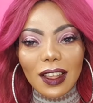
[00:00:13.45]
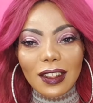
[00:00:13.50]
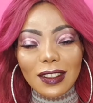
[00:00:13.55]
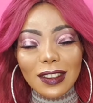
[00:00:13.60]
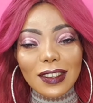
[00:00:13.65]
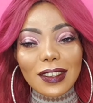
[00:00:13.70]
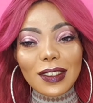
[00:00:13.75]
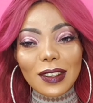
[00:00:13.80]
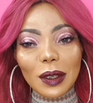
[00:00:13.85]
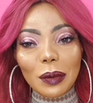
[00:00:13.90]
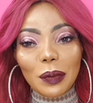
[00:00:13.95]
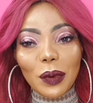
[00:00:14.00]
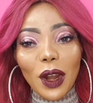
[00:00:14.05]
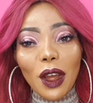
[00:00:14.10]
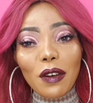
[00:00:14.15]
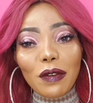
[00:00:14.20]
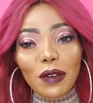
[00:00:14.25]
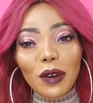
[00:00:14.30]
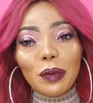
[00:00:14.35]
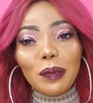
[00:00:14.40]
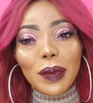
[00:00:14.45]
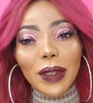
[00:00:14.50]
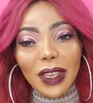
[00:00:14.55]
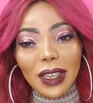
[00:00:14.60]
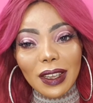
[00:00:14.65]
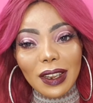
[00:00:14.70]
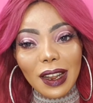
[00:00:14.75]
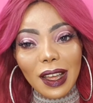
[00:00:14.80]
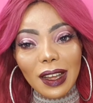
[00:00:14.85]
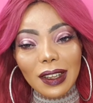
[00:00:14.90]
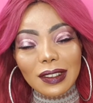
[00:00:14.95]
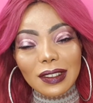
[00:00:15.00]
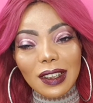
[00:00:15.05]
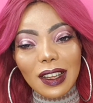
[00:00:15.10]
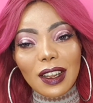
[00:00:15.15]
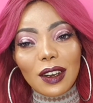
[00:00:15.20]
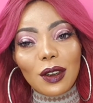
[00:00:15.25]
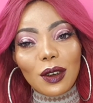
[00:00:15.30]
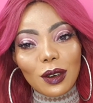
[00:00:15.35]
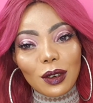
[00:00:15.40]
This is a brow for beginners
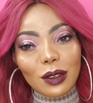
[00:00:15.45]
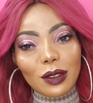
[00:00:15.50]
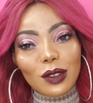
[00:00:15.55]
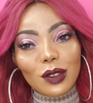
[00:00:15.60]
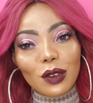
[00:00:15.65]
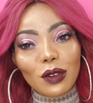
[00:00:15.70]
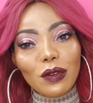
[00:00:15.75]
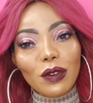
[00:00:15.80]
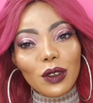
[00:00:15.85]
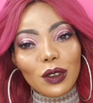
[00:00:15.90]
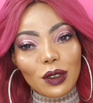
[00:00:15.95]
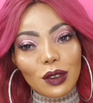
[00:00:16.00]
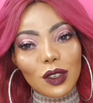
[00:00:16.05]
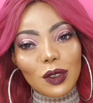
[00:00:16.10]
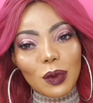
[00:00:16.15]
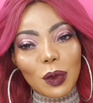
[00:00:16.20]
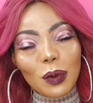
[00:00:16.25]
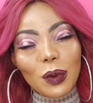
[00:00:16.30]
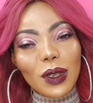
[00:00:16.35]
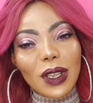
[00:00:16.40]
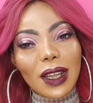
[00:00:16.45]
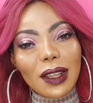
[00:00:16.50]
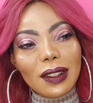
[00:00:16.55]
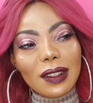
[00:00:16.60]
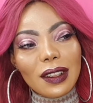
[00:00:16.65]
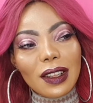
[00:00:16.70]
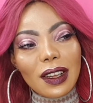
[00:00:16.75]
and also for those people that